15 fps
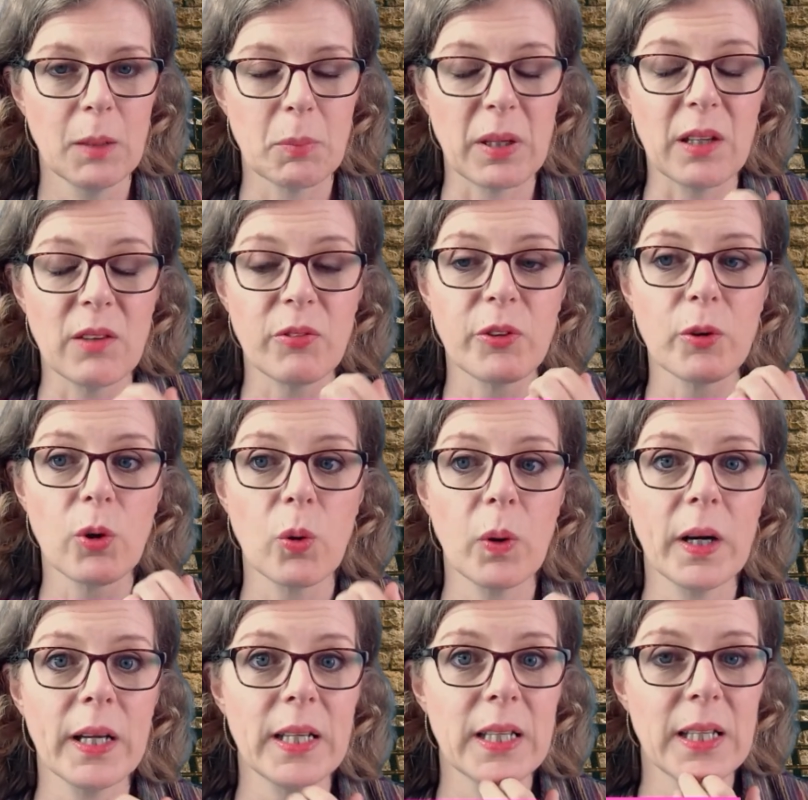But if you're
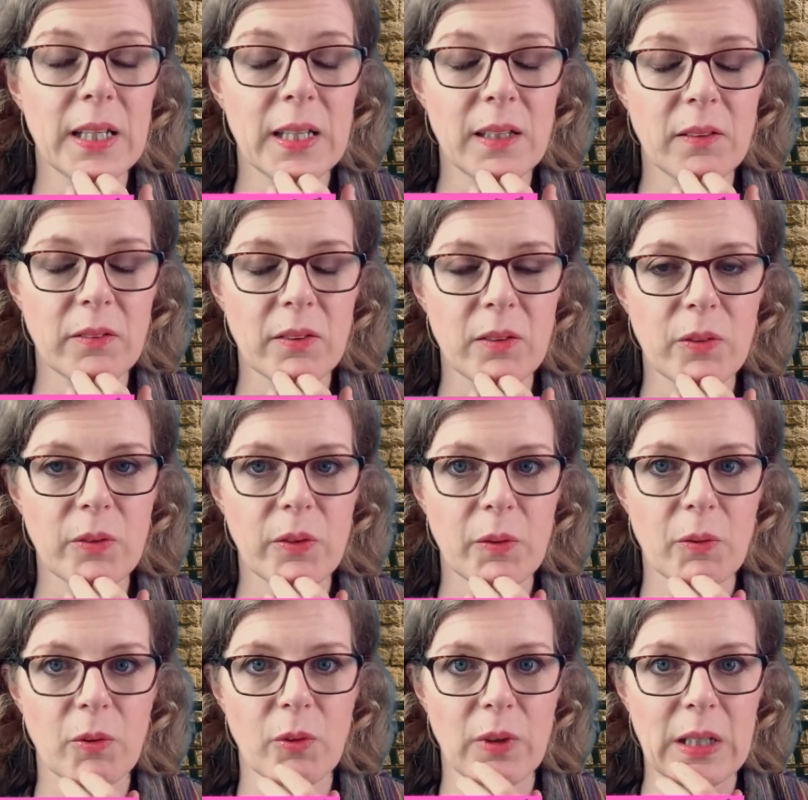quite near to the
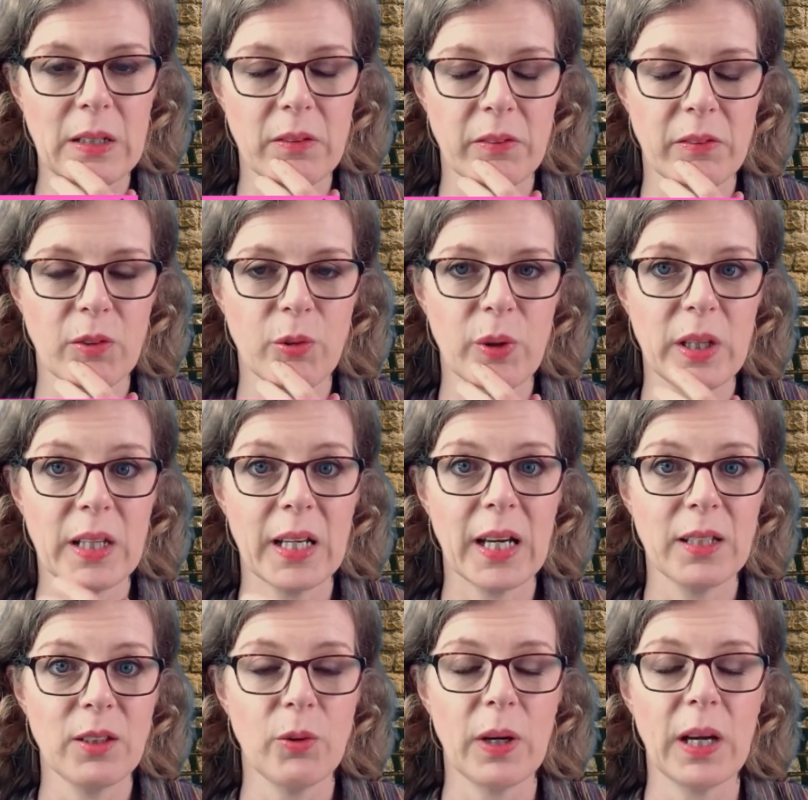green screen
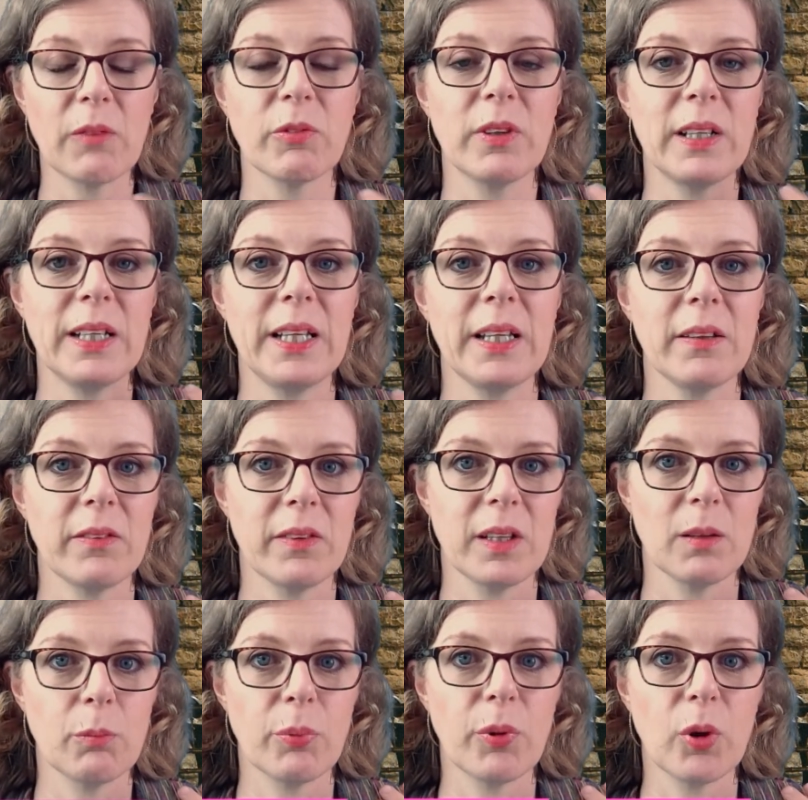and you haven't lit
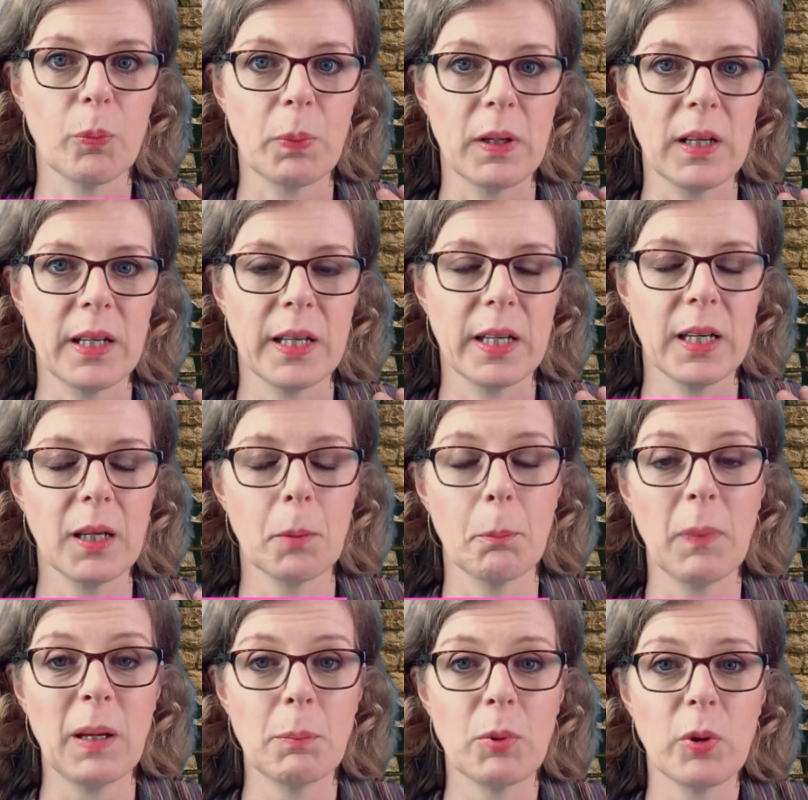it properly, and
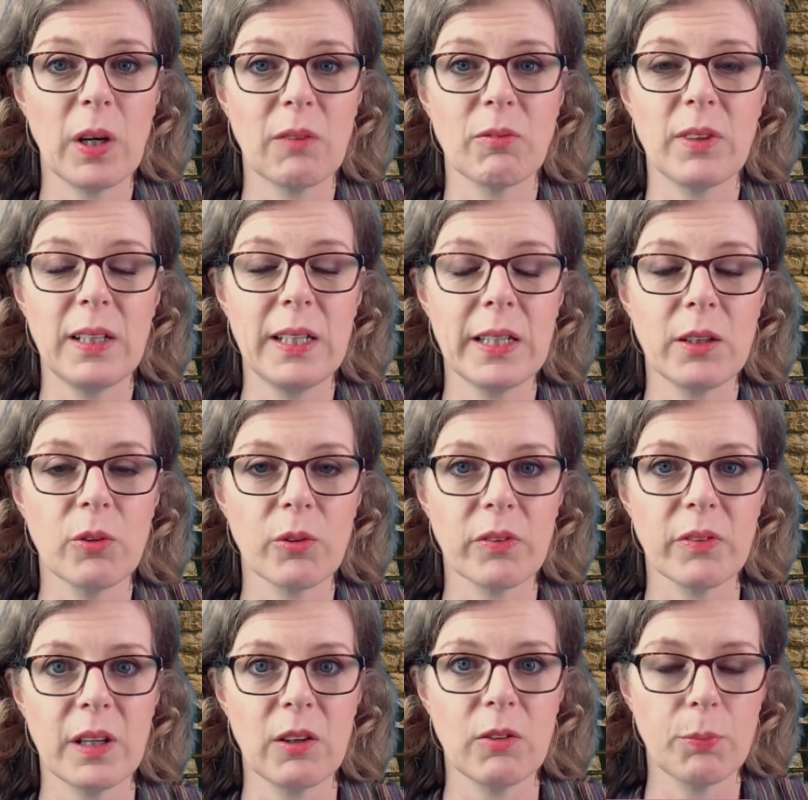maybe you haven't lit
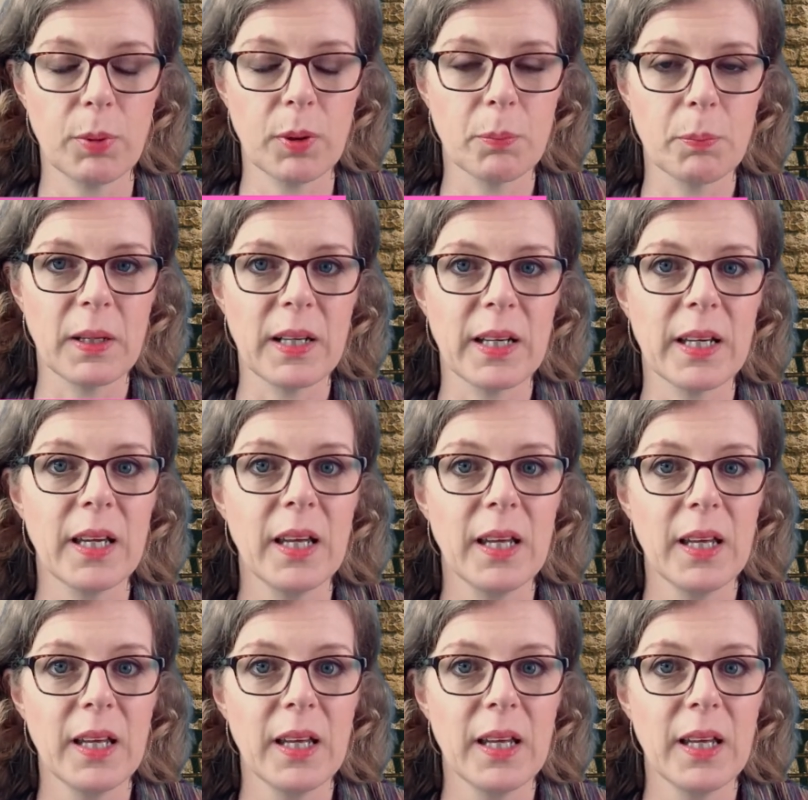yourself properly,